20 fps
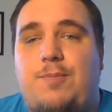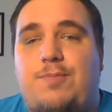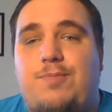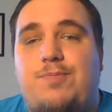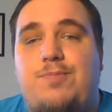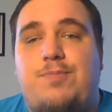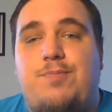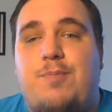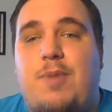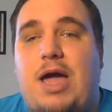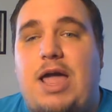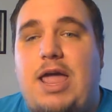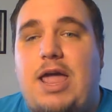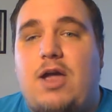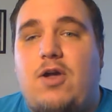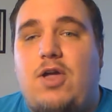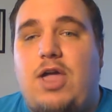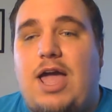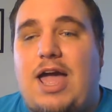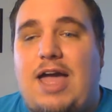My area,
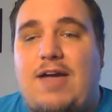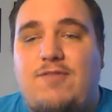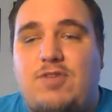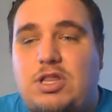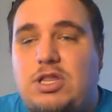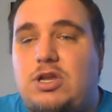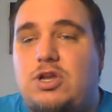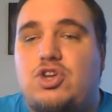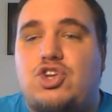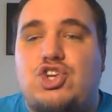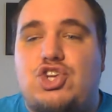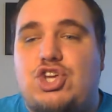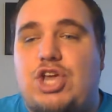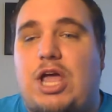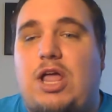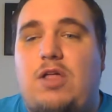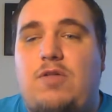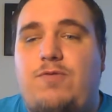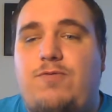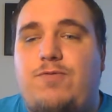I have a little
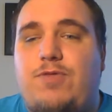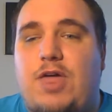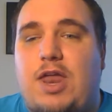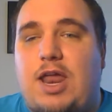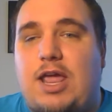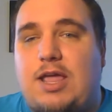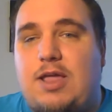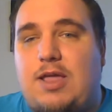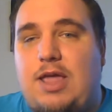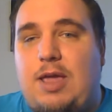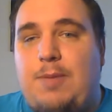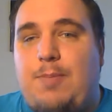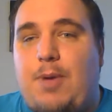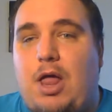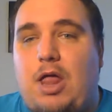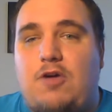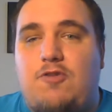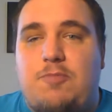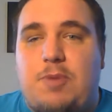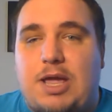shelf that I keep all of
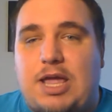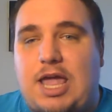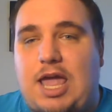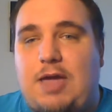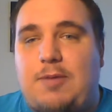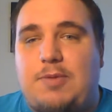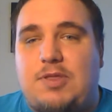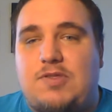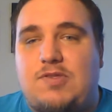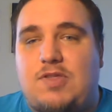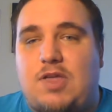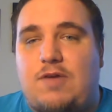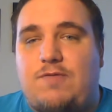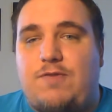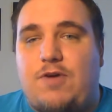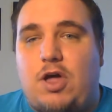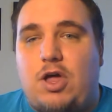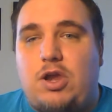my gaming stuff on,